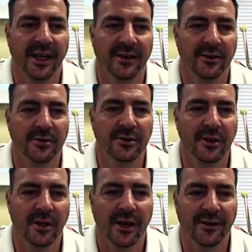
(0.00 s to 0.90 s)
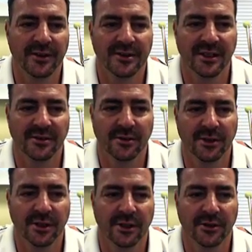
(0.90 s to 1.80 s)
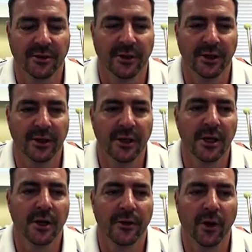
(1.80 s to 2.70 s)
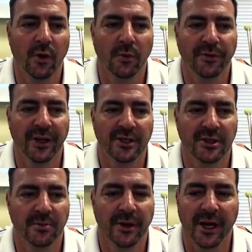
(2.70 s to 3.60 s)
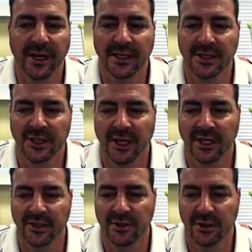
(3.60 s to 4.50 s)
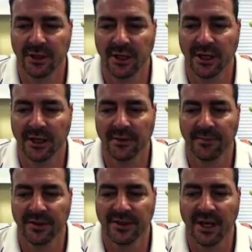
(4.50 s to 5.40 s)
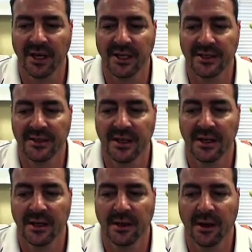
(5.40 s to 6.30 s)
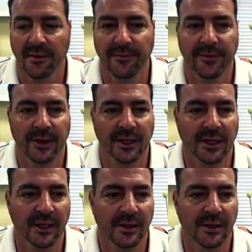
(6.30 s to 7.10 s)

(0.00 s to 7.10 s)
Usually a lot of these things are done under the home section, but I can change the size of the